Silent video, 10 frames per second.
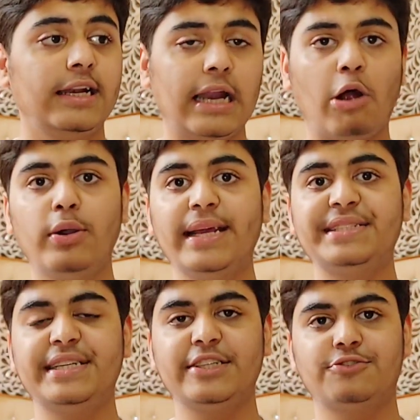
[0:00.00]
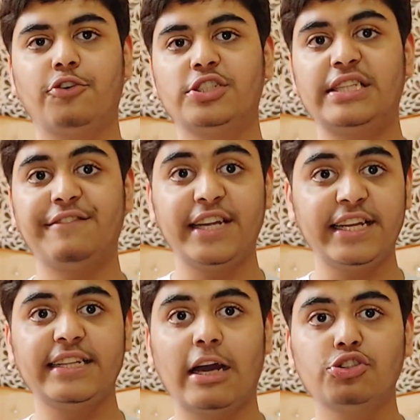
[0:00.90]
Nowadays it is for
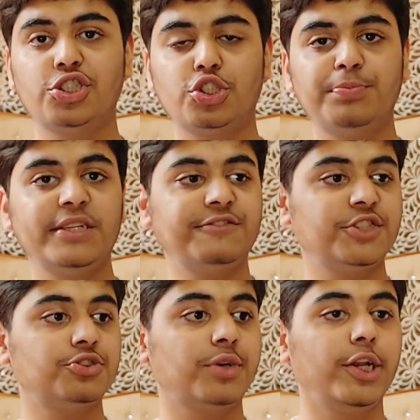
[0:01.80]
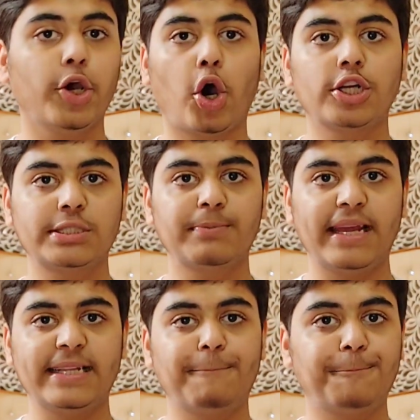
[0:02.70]
17,000 rupees, which is really awesome.
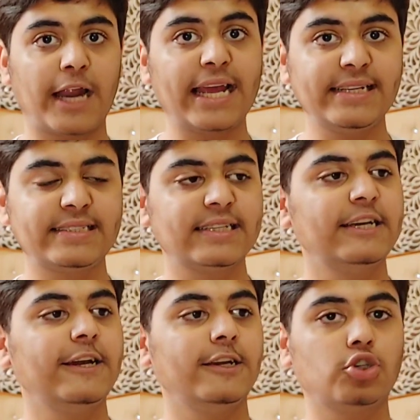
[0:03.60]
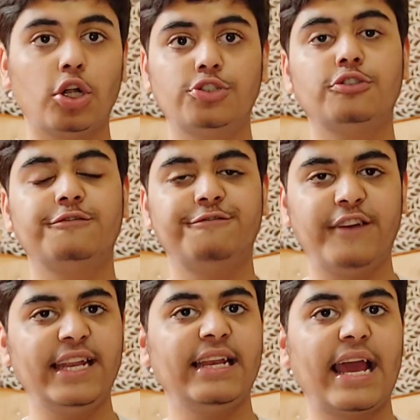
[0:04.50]
Like the price is also
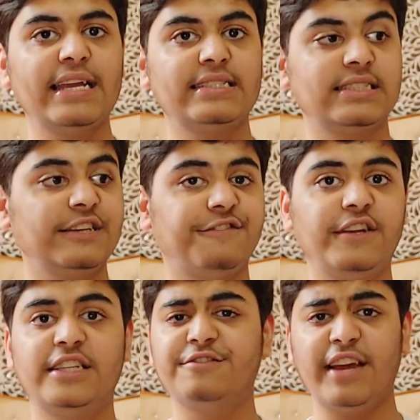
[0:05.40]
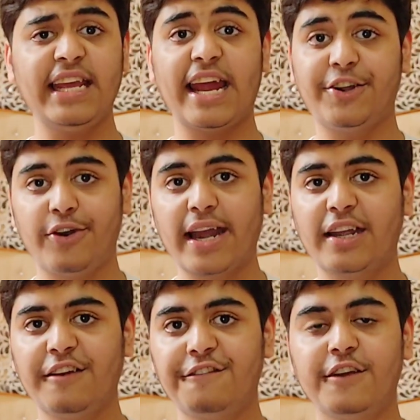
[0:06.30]
very nice, if it is very
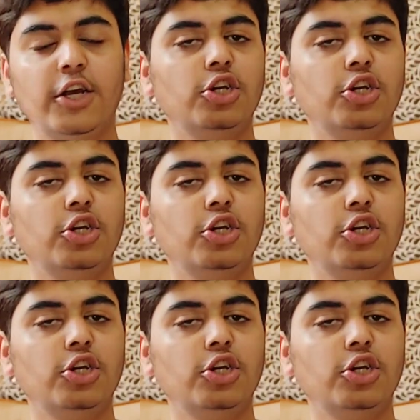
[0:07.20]
attractive.